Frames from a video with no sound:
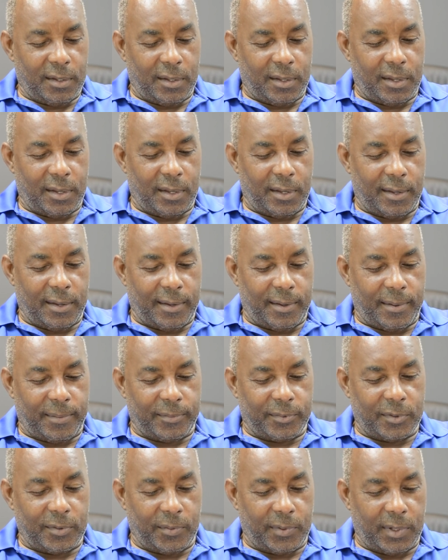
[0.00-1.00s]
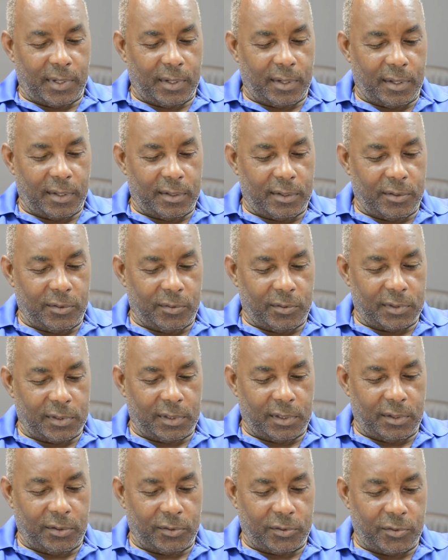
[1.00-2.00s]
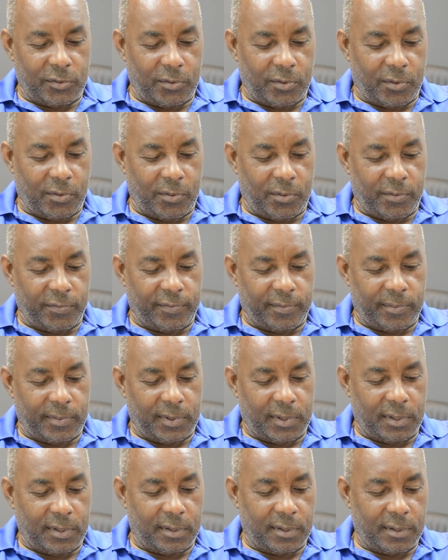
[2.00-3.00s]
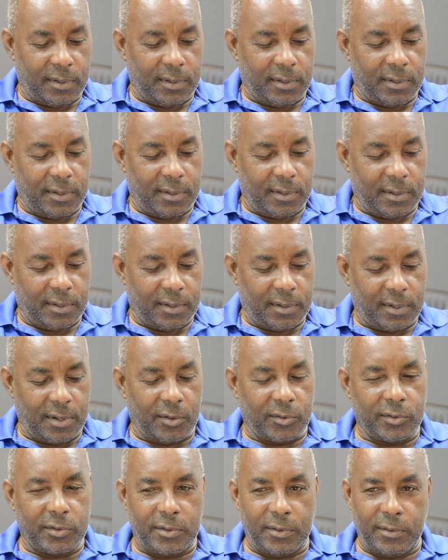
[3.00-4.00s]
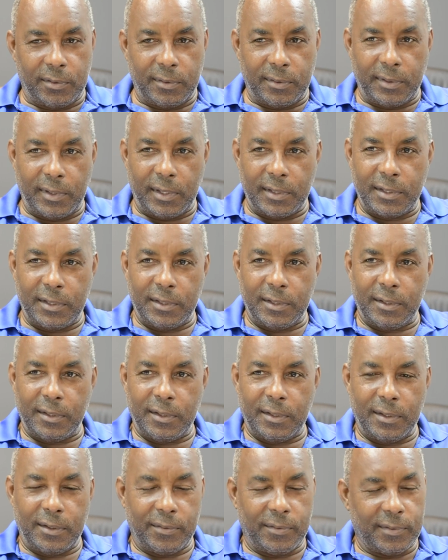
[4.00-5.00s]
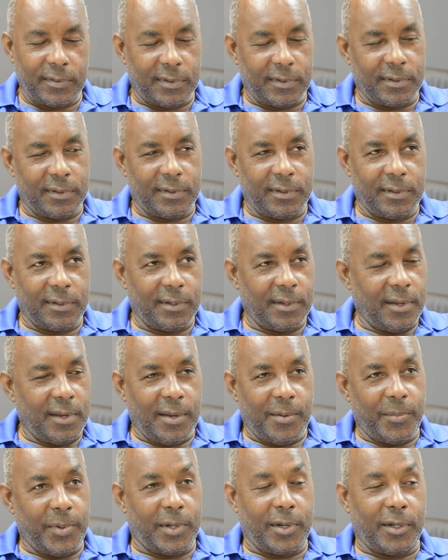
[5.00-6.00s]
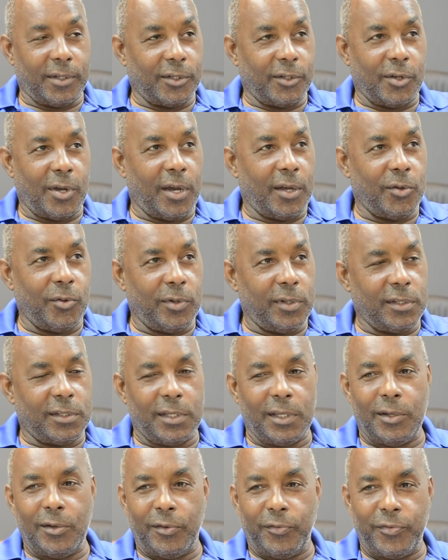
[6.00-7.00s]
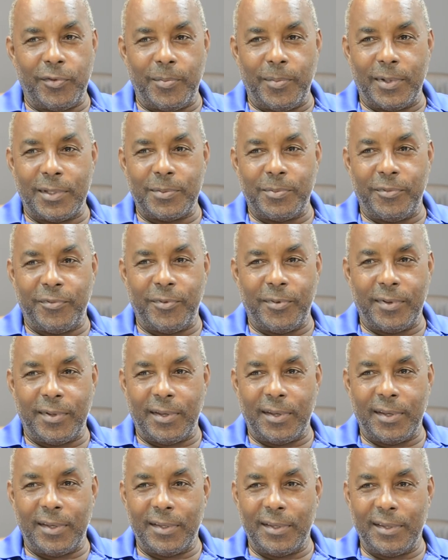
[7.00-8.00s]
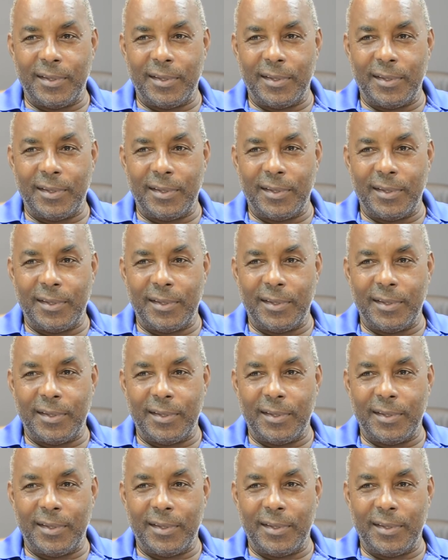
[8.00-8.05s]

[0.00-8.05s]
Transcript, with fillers: Um, so when I got the news a year or so ago from the council that she had, it was because I'd only seen her a few months before that.